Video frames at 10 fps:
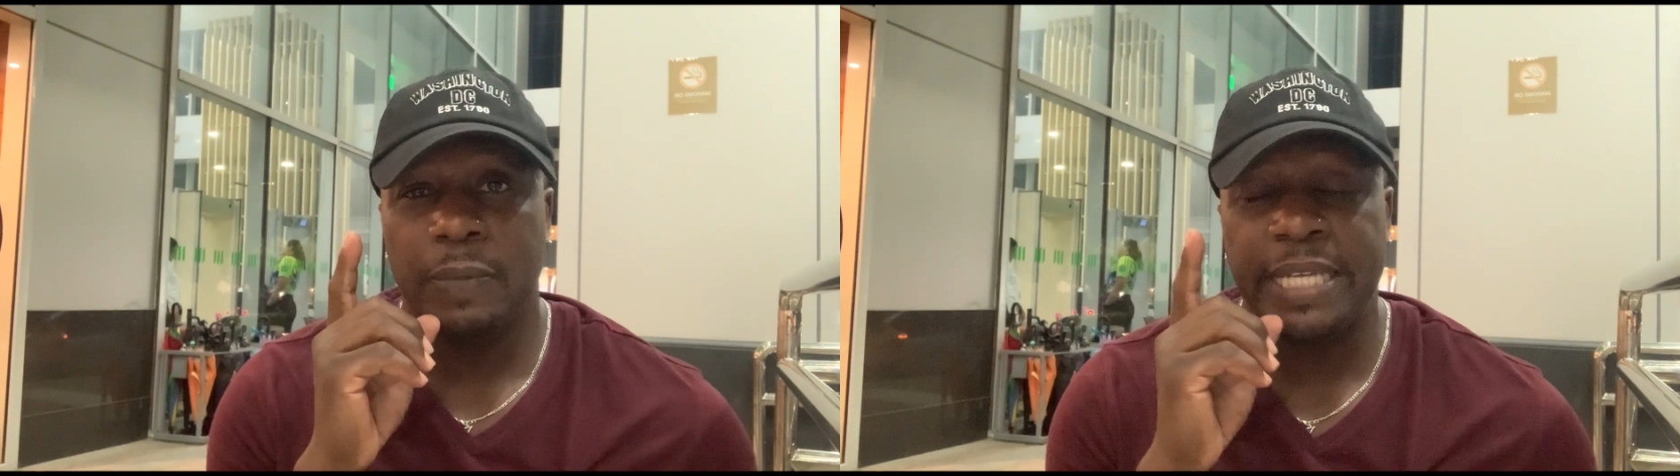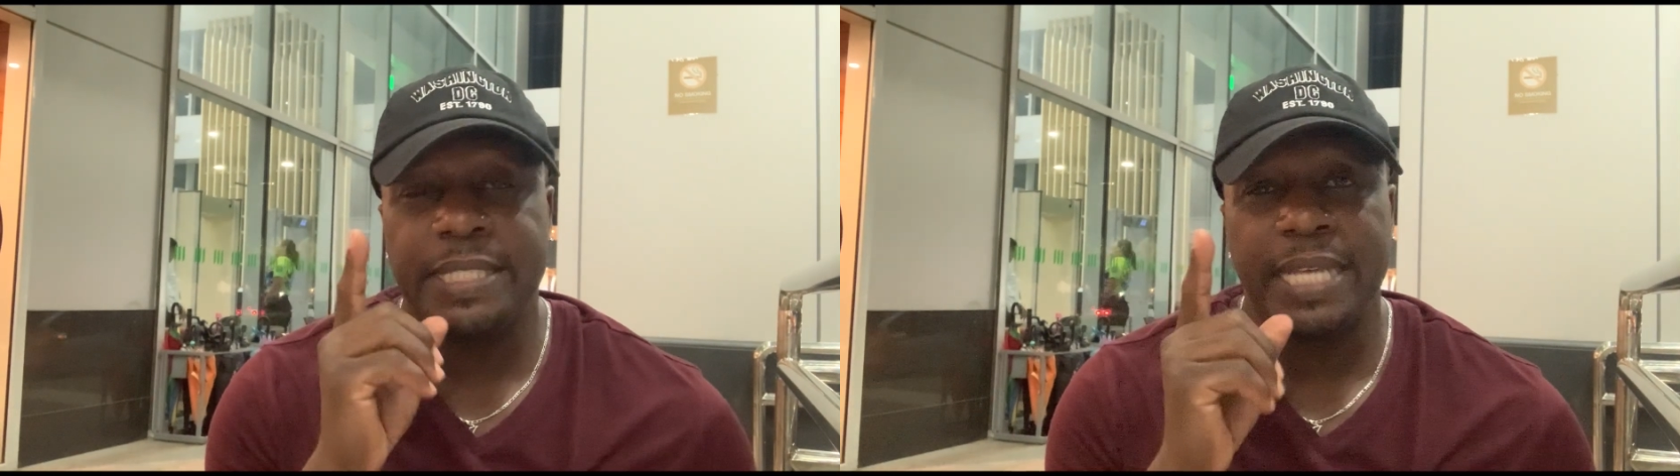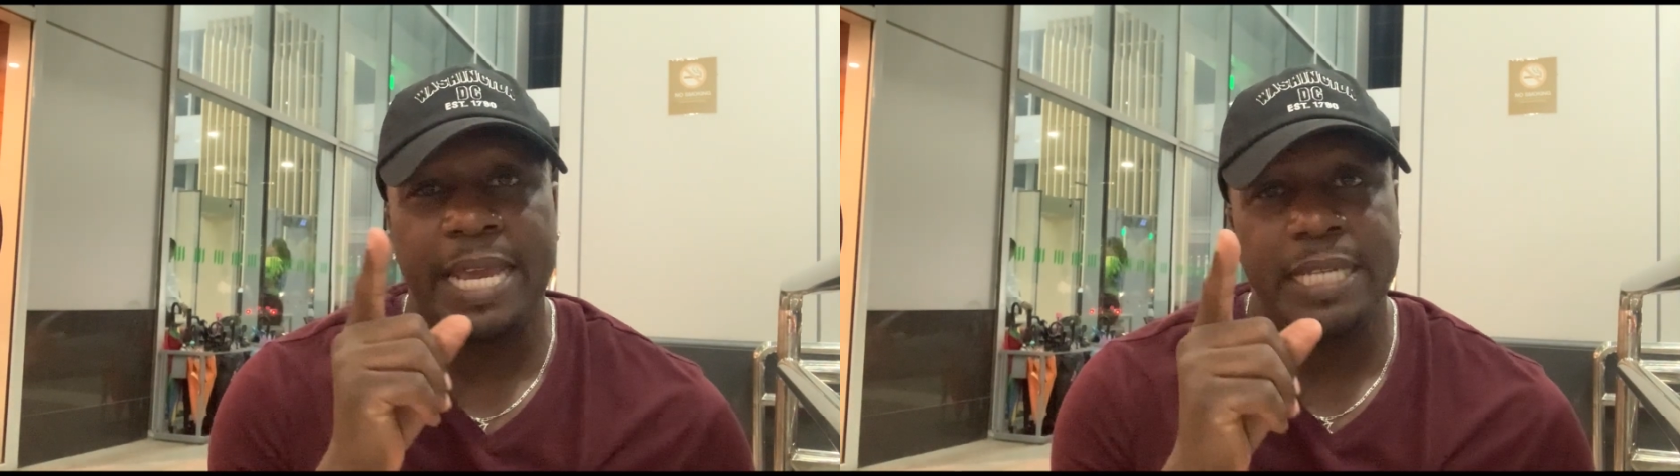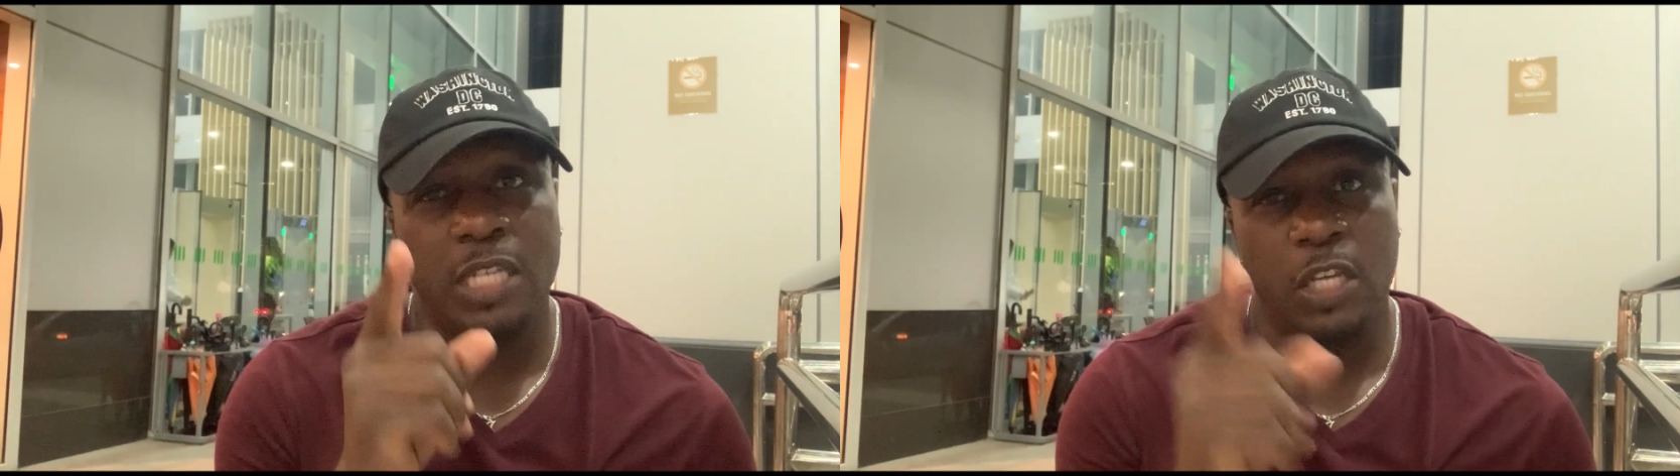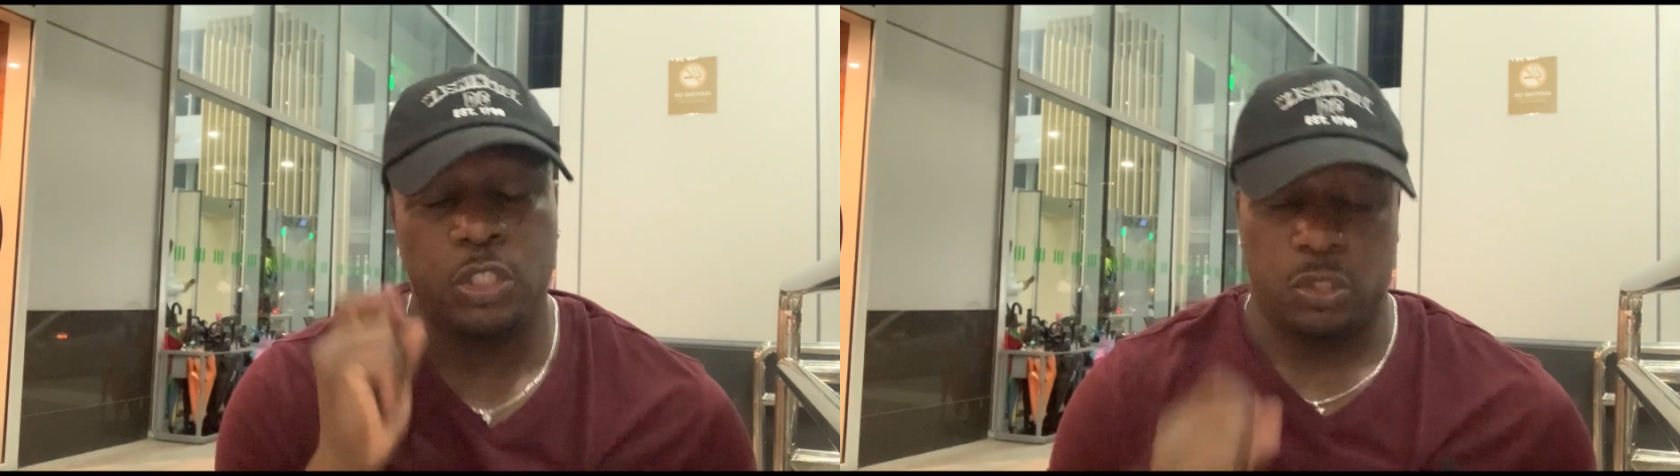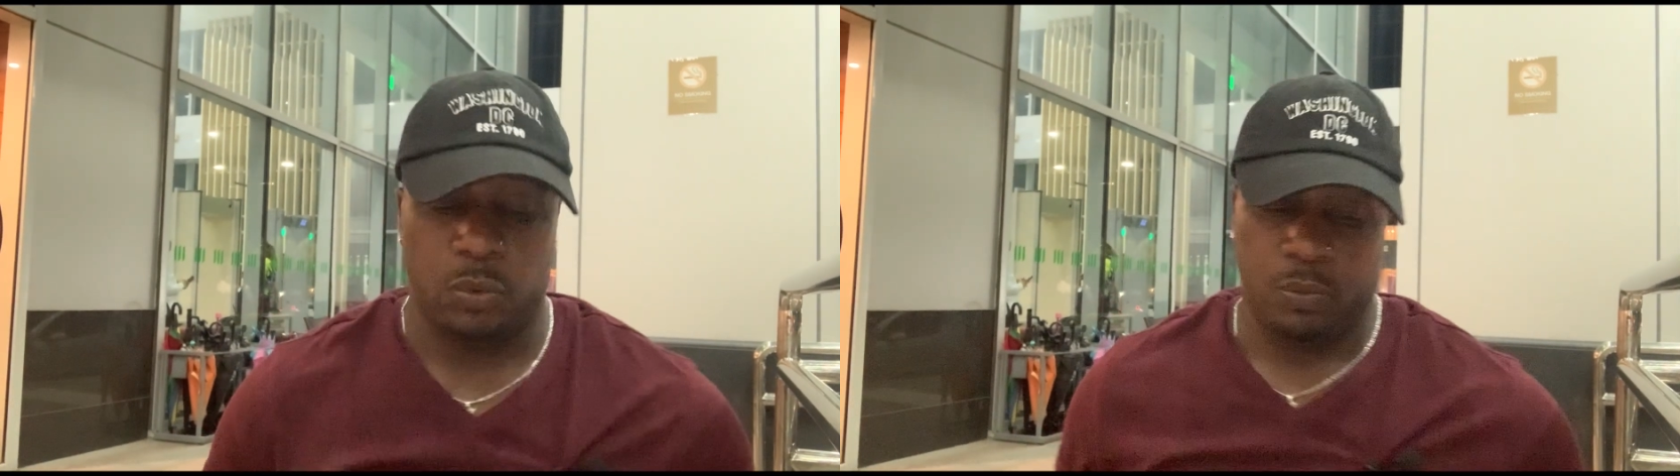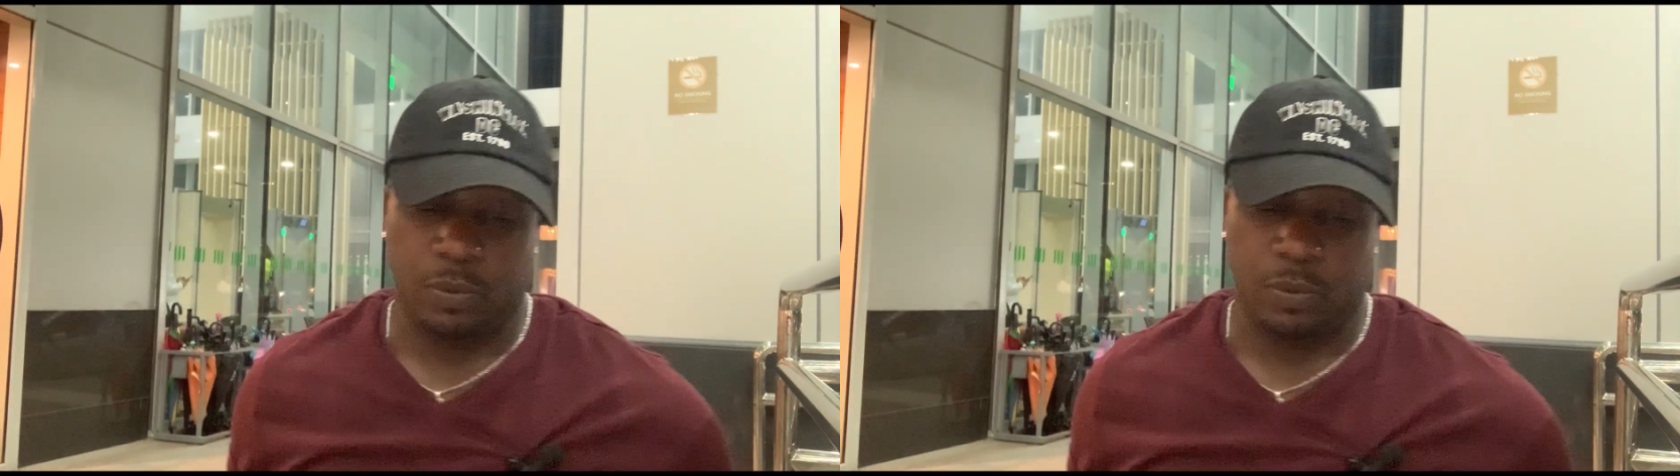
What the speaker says: it's a tissue.